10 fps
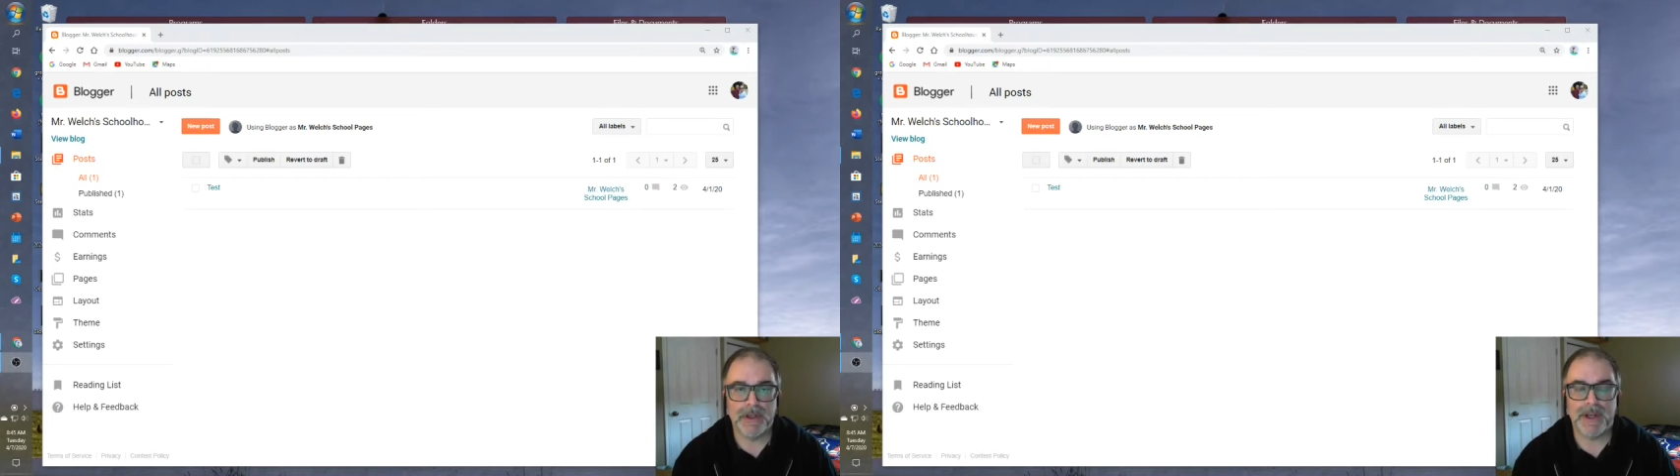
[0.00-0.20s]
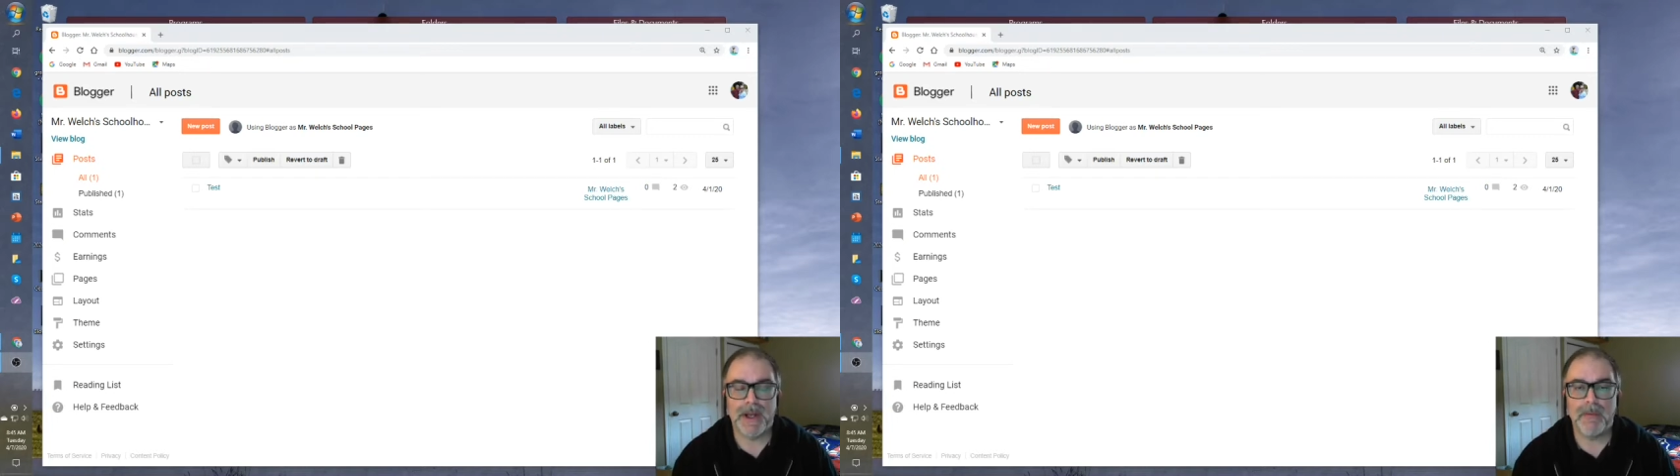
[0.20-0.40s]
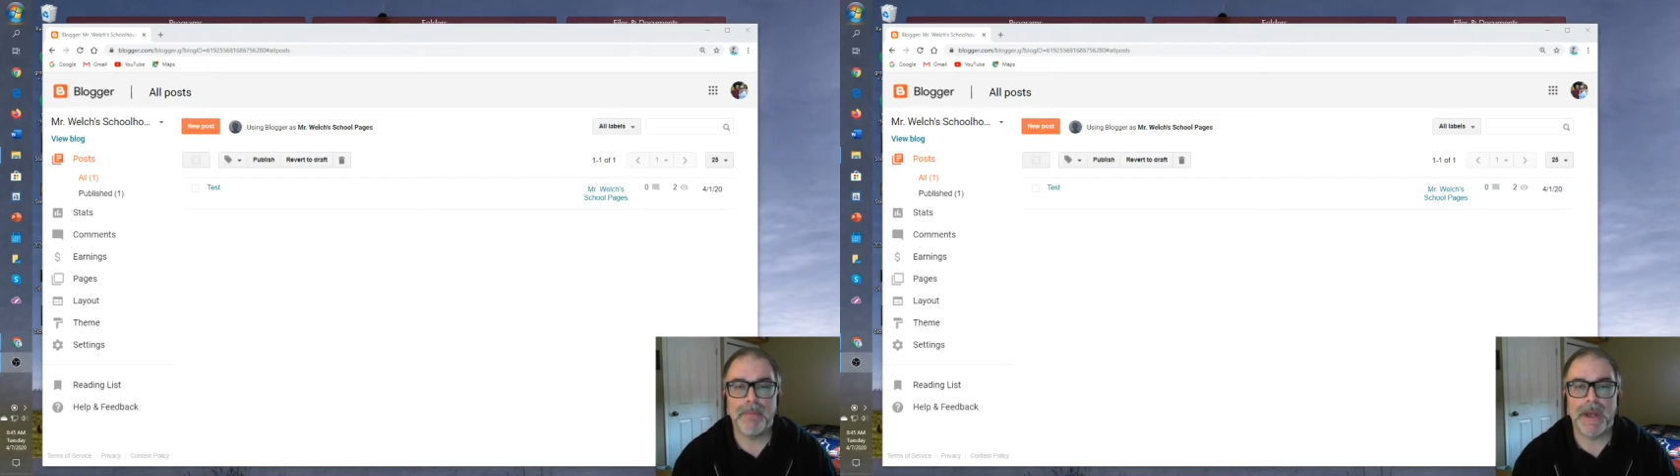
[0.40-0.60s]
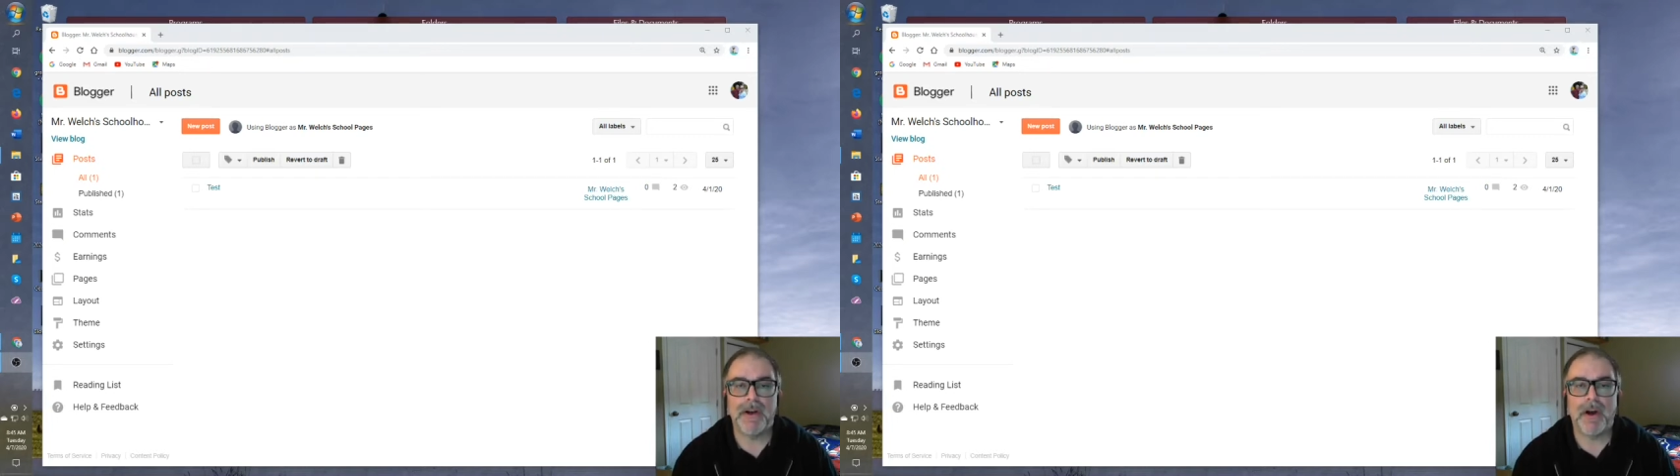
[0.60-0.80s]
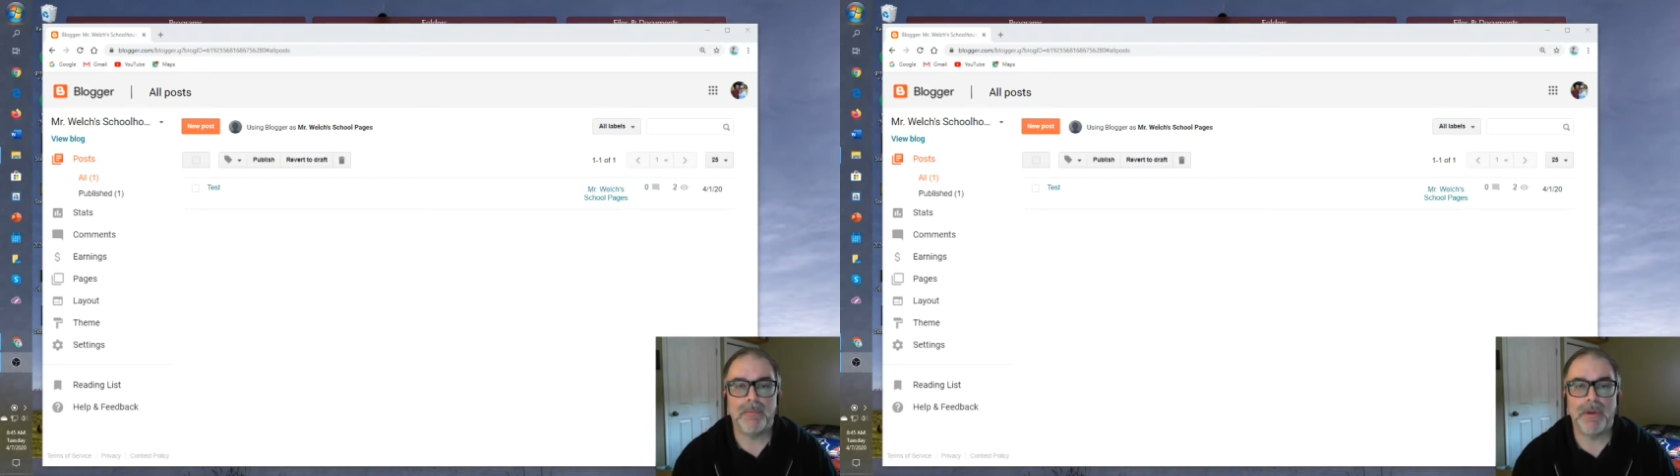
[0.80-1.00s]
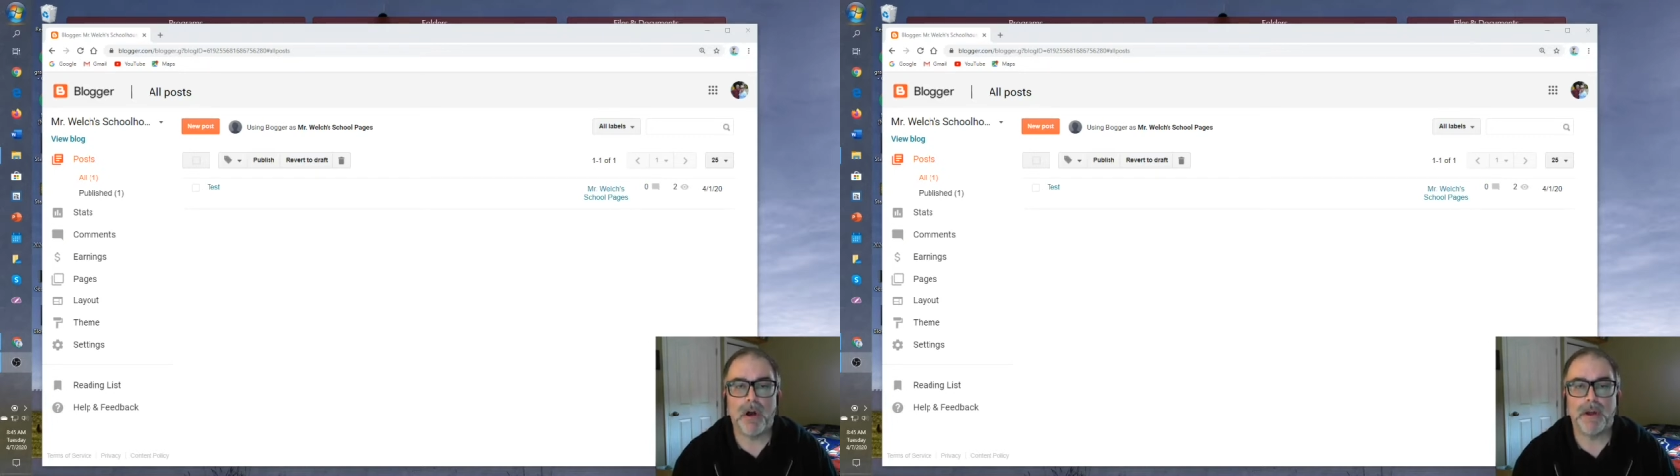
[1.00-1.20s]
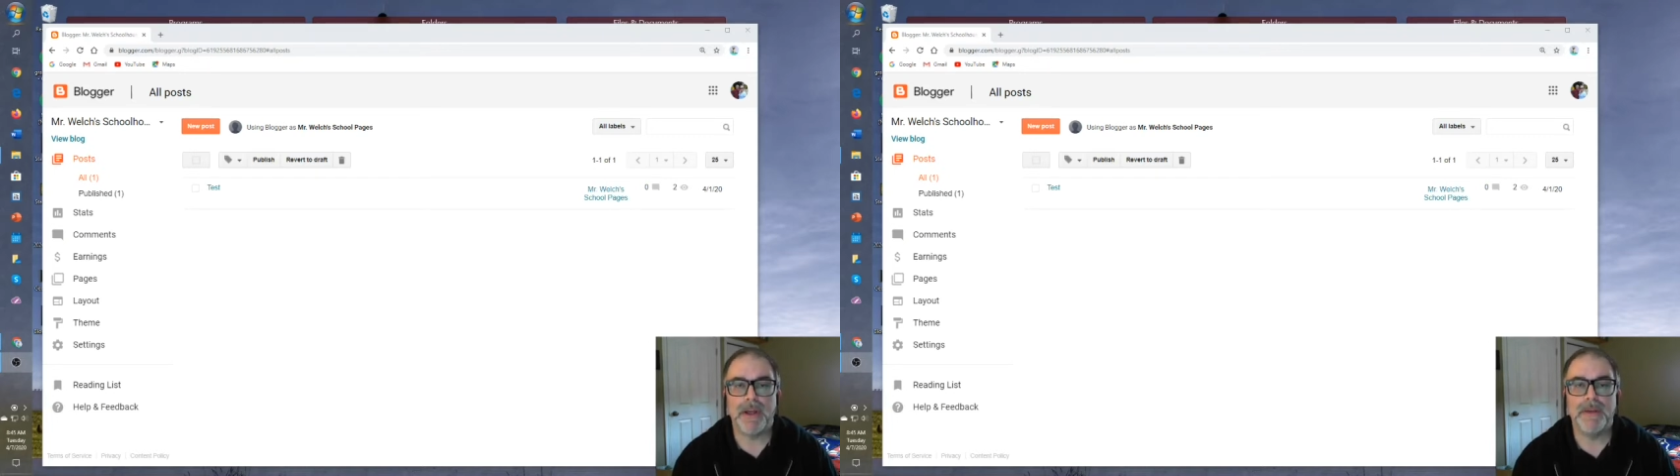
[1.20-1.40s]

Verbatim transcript: to help make our blog